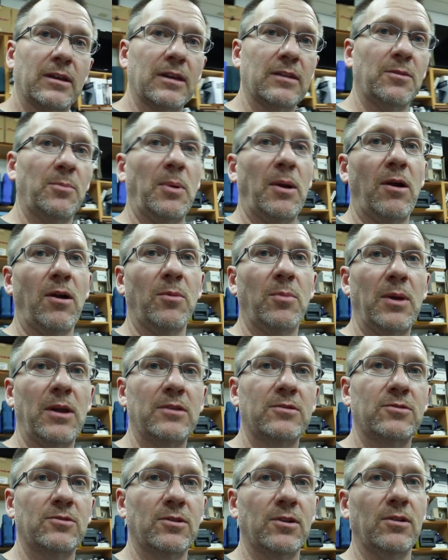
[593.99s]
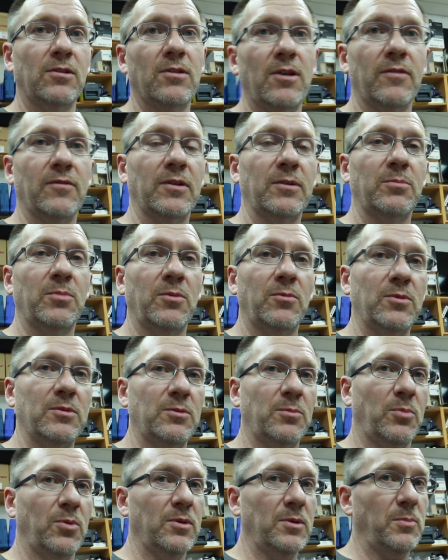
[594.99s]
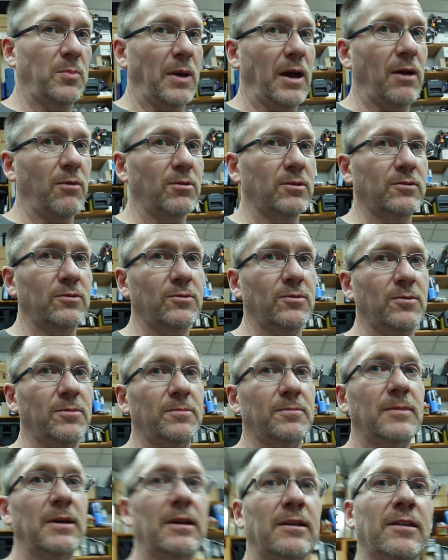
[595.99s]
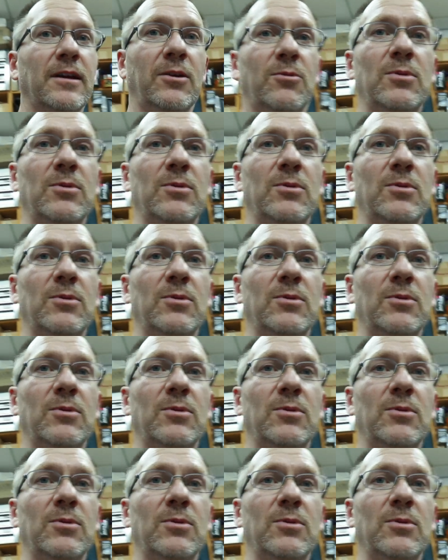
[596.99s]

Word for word: get the Power Bass, you're gonna love it. But when you're putting power to them, like